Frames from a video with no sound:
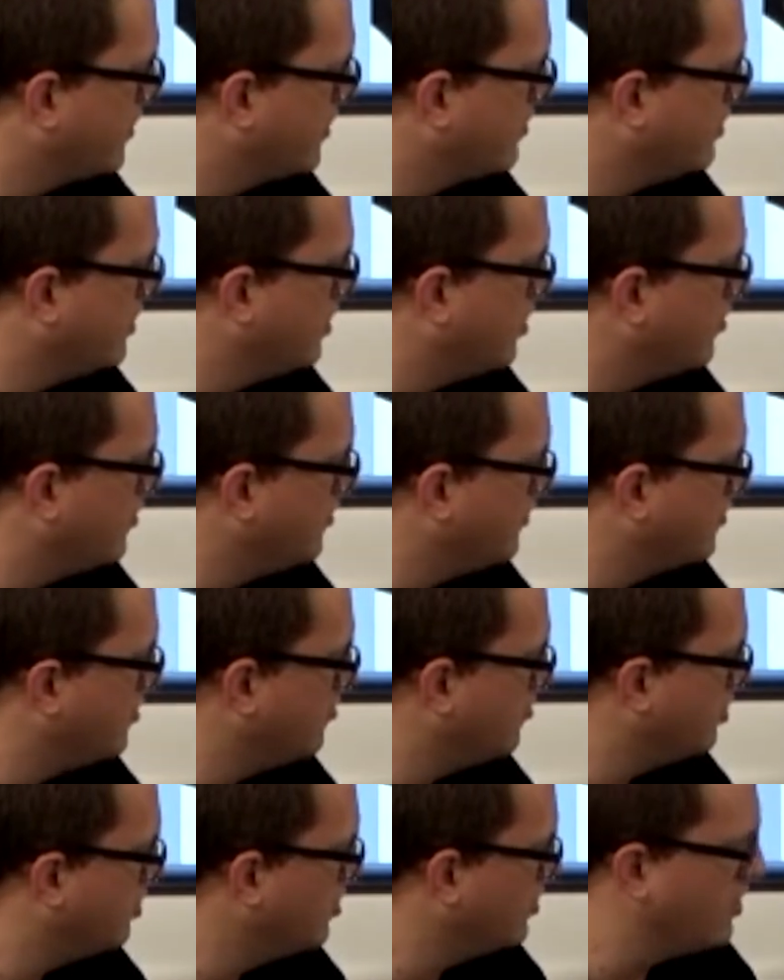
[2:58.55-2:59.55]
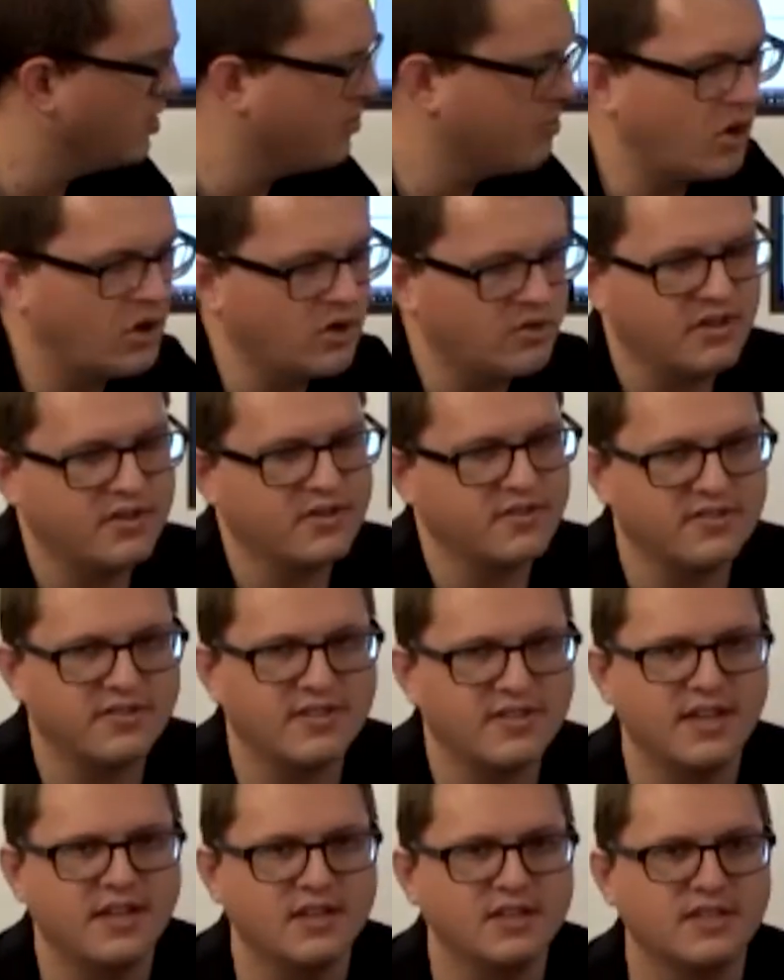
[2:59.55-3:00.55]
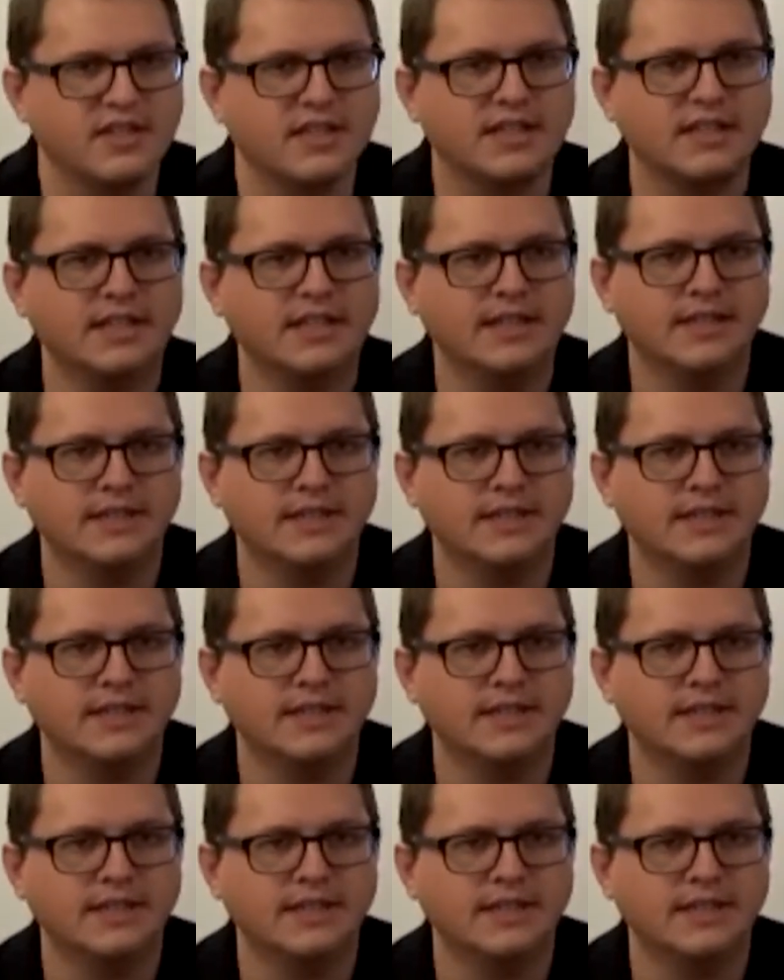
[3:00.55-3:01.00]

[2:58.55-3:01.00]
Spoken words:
the stability of the parts on the stage there.